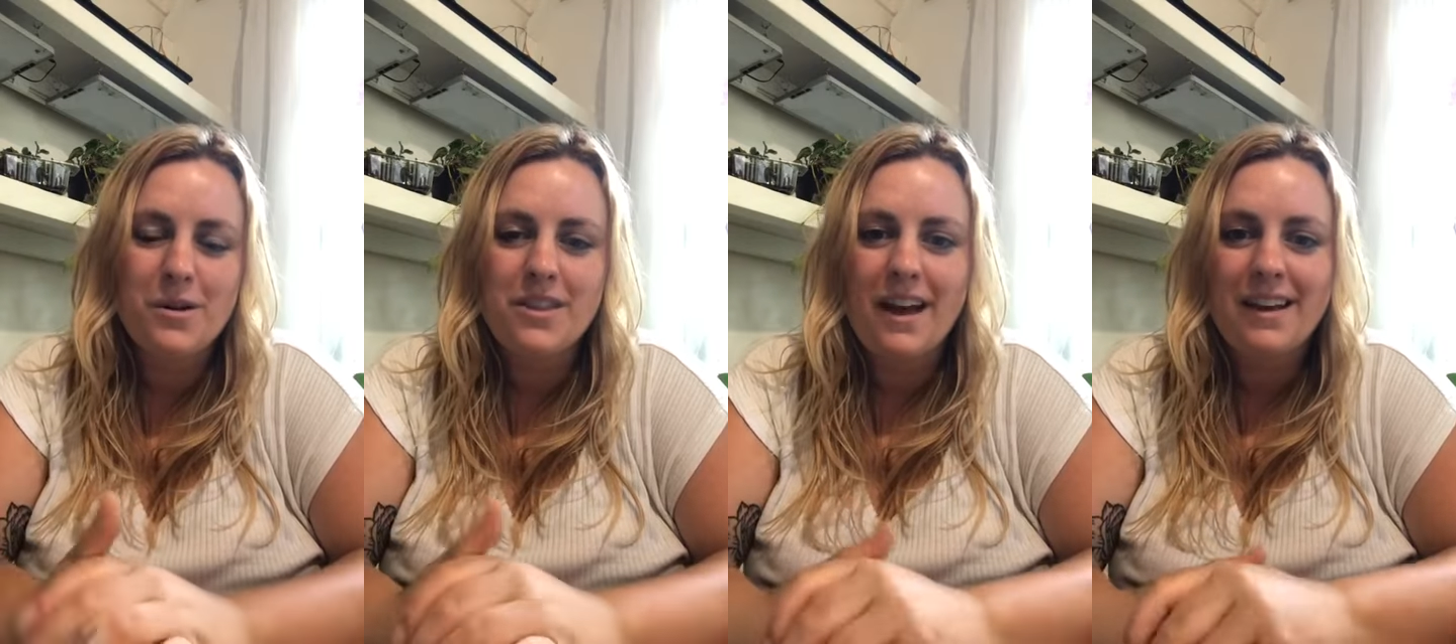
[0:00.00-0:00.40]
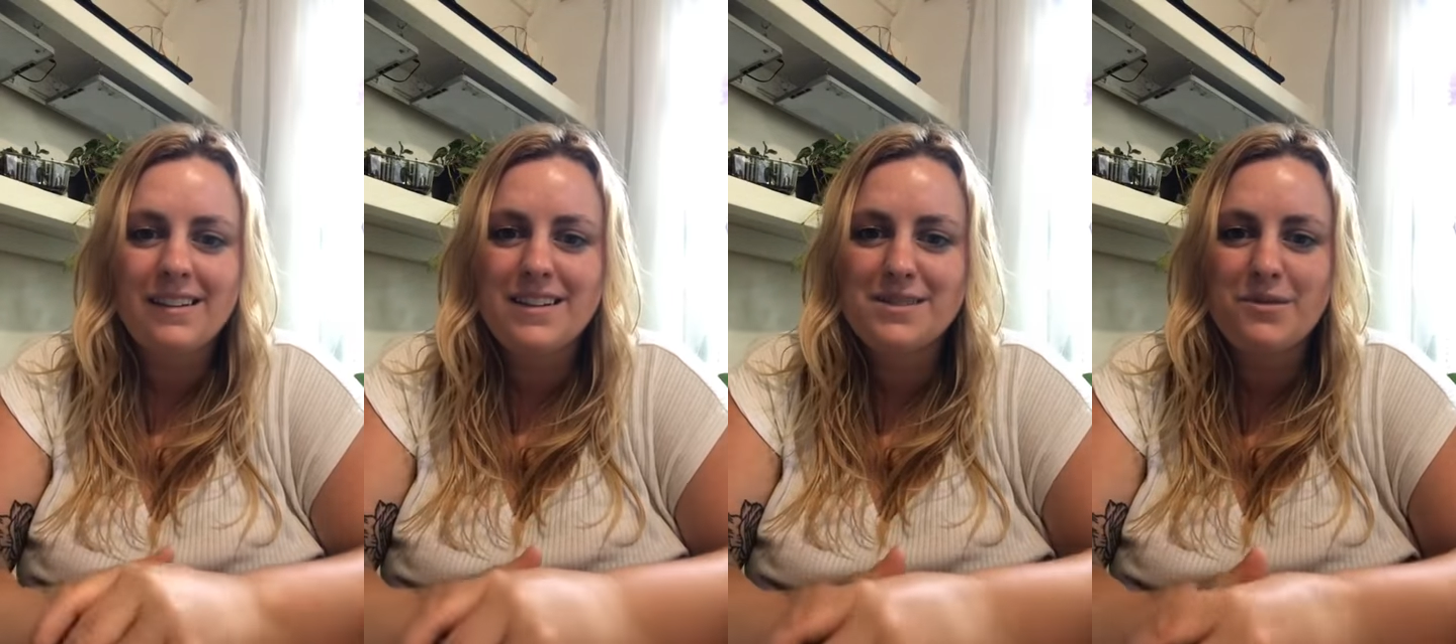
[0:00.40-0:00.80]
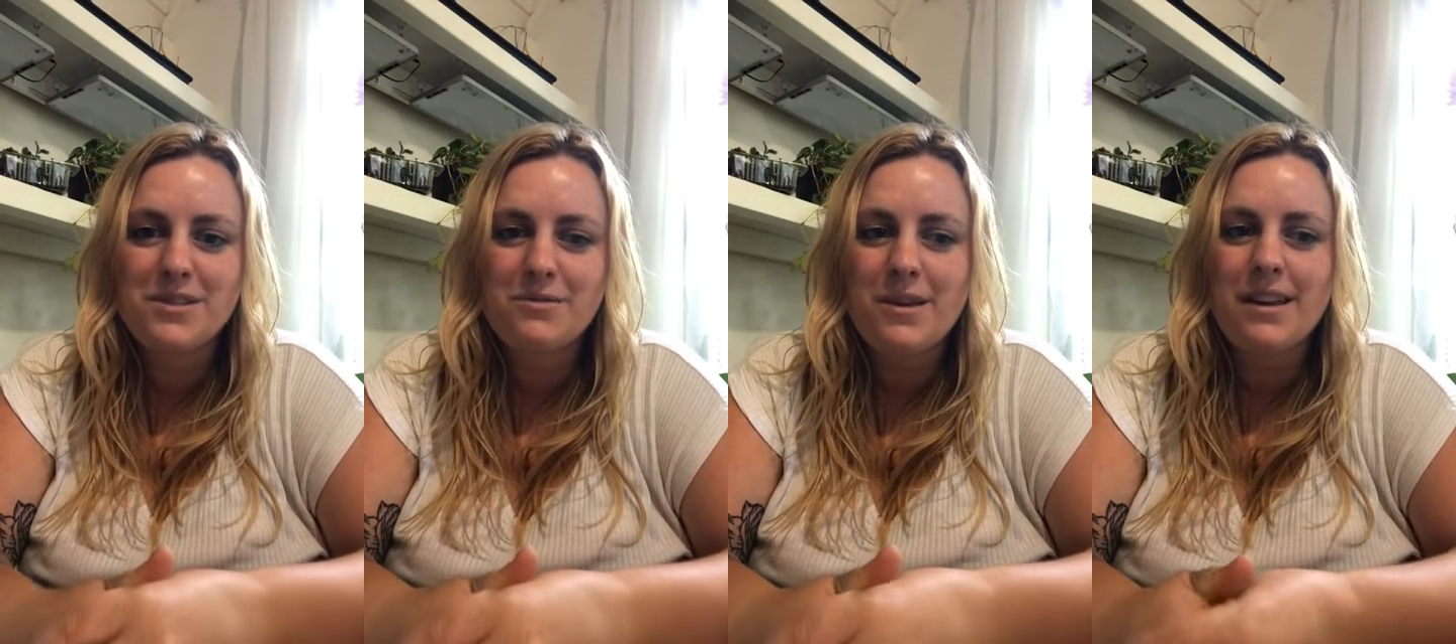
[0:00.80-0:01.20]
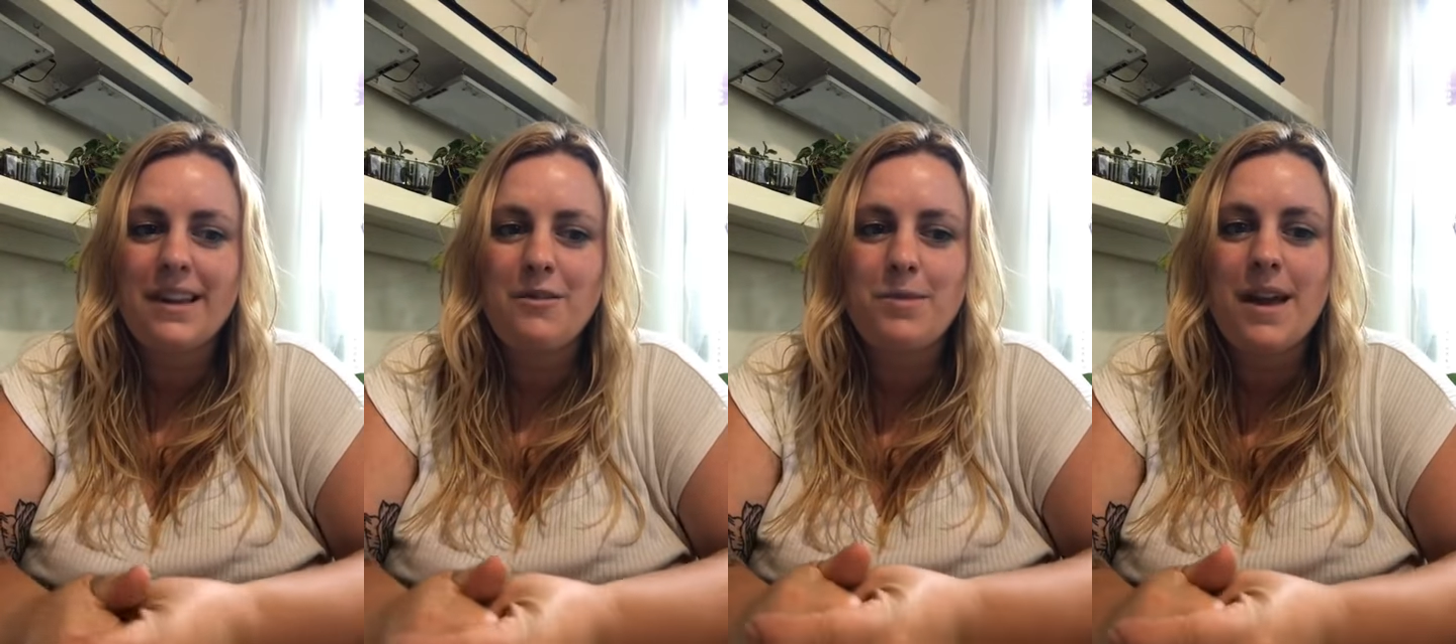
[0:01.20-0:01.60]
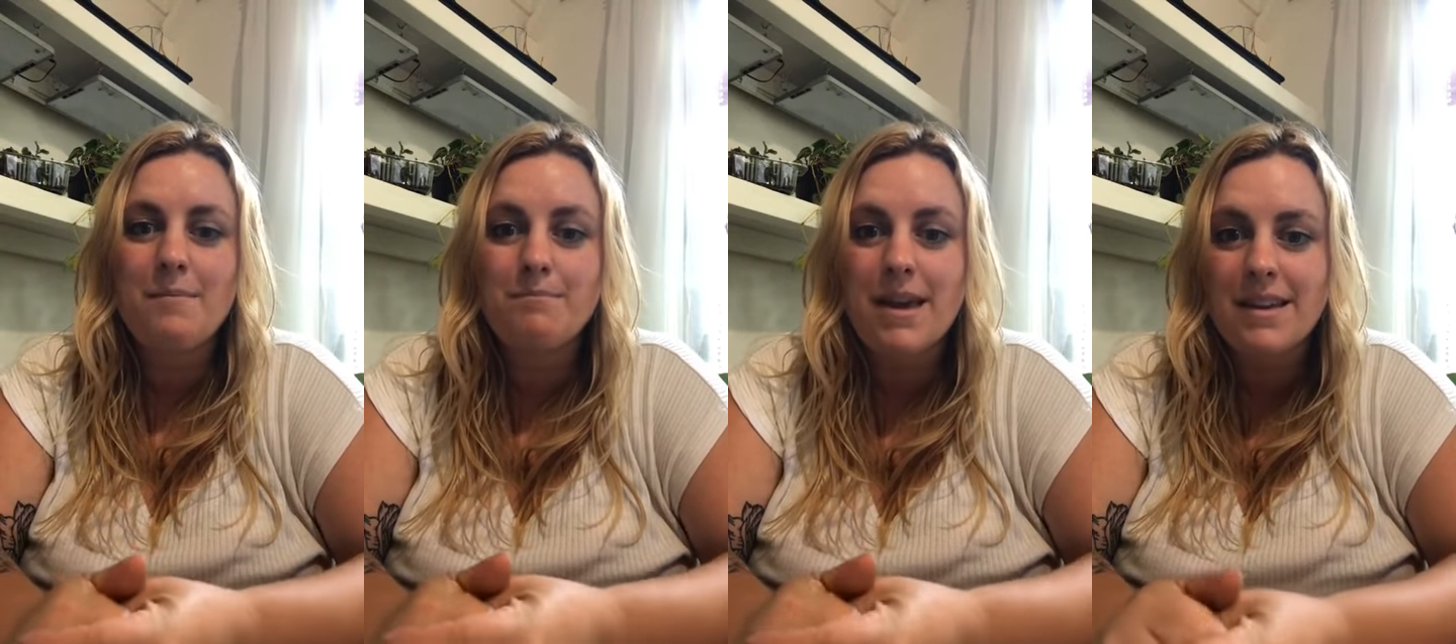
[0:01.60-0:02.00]
with that at least once a week, and that would be
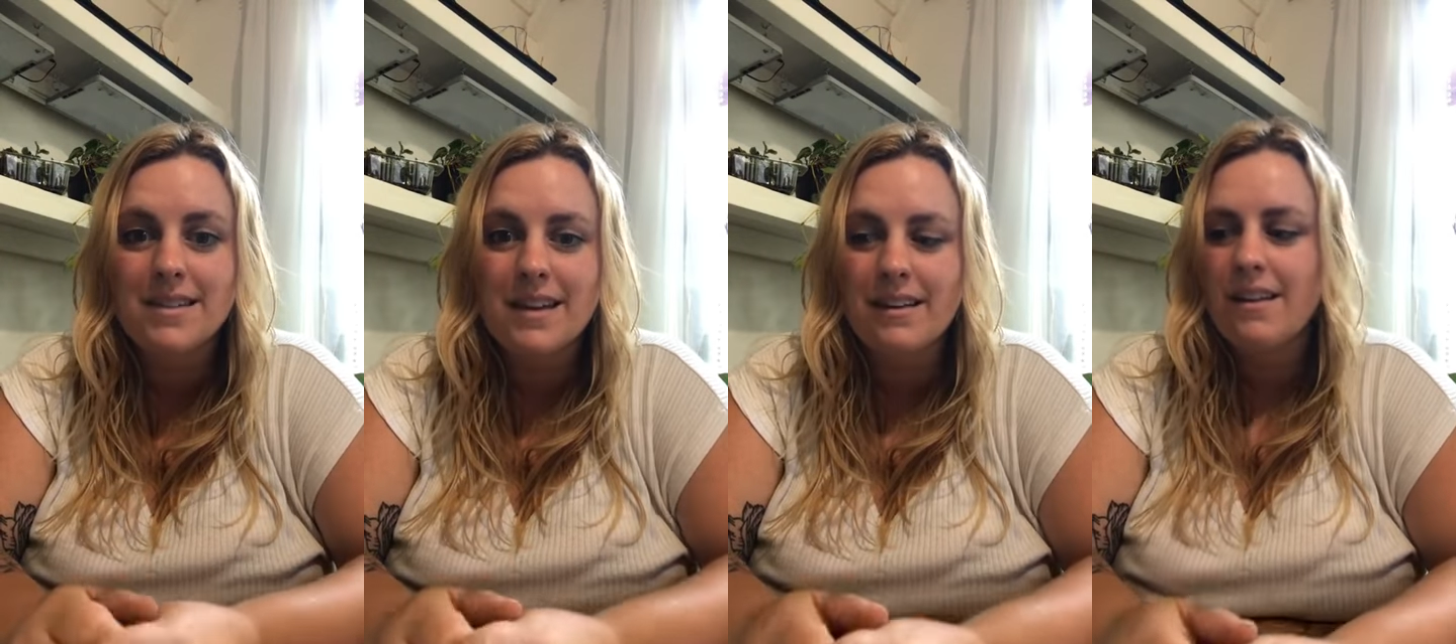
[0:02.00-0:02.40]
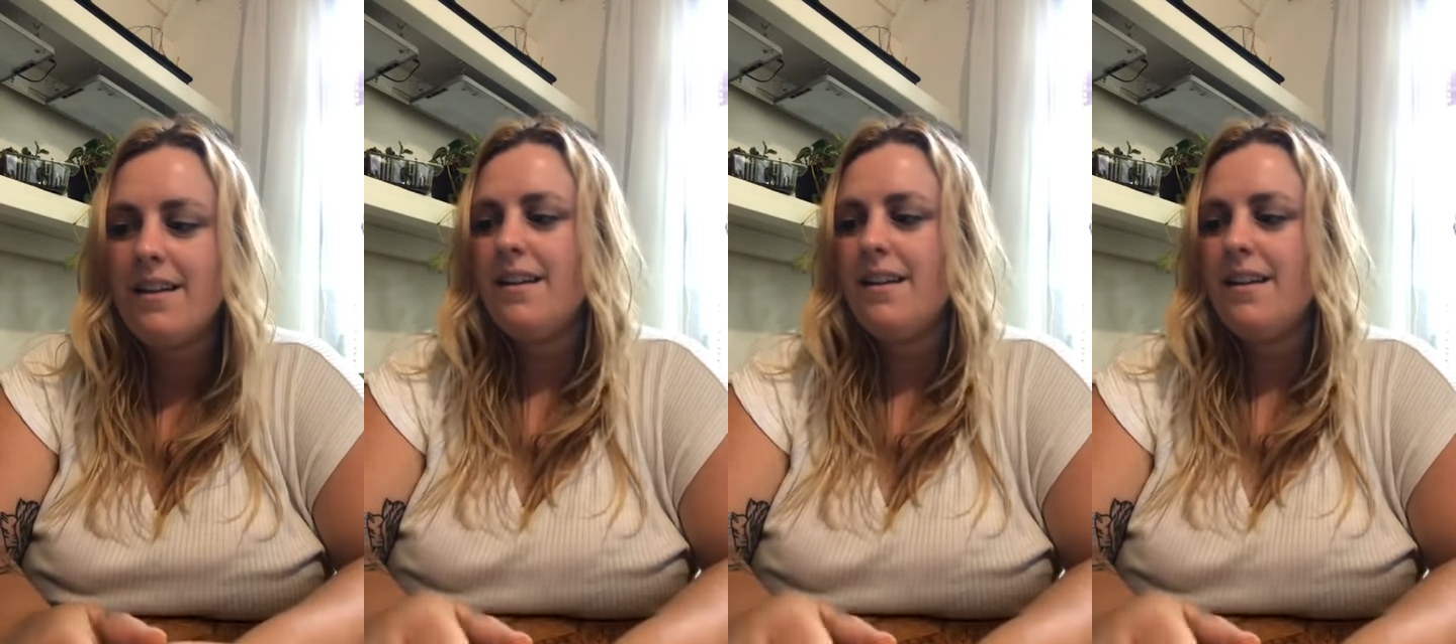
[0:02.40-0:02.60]
amazing.